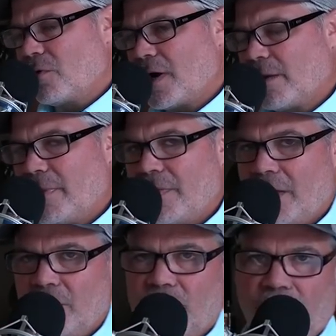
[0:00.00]
would recommend
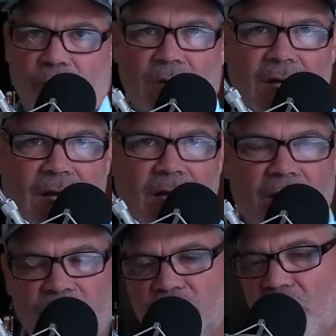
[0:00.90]
that you do
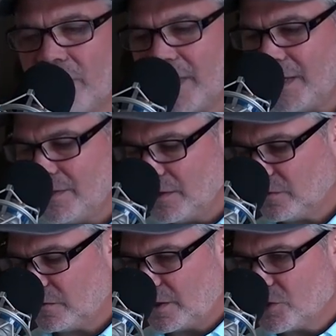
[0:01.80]
is don't get in
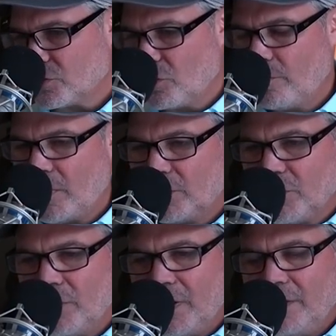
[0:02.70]
this syndrome or
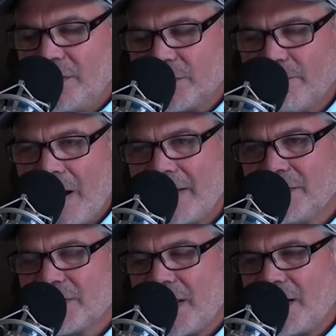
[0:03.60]
don't get in this
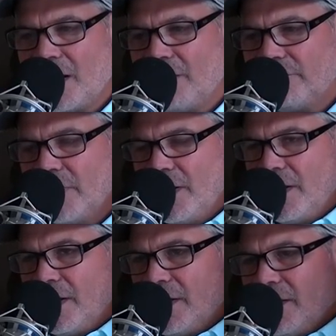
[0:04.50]
mindset of,
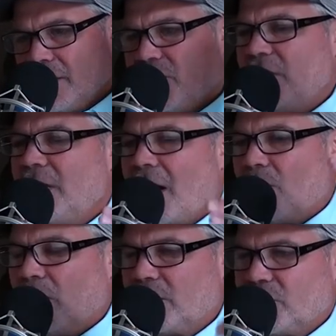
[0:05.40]
gee, I
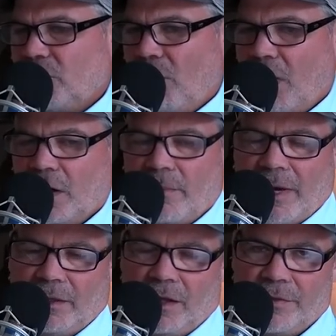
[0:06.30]
worked so hard on
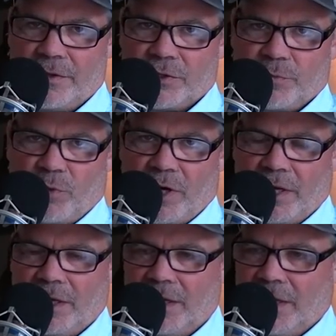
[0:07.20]
my lawn this
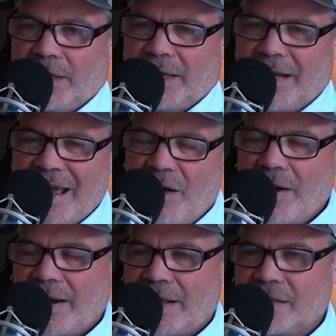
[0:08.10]
spring and
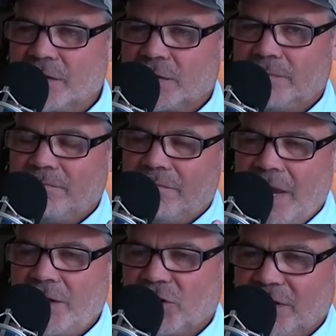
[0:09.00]
now I got this
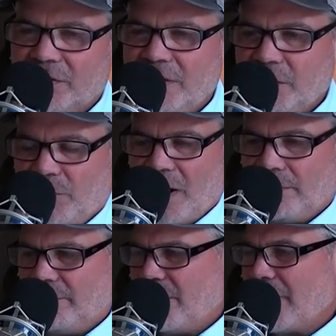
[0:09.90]
major disease
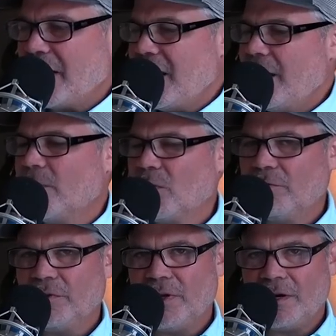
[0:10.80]
problem, but my neighbor
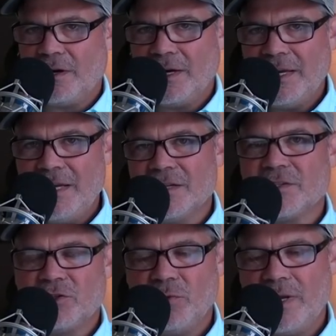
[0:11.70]
over there, he
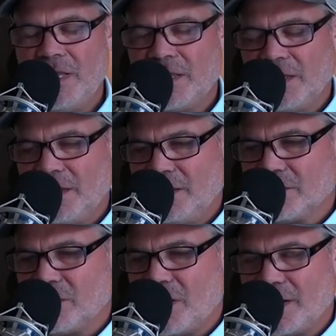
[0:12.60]
doesn't do anything to
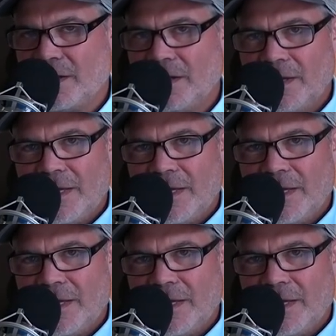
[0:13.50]
his lawn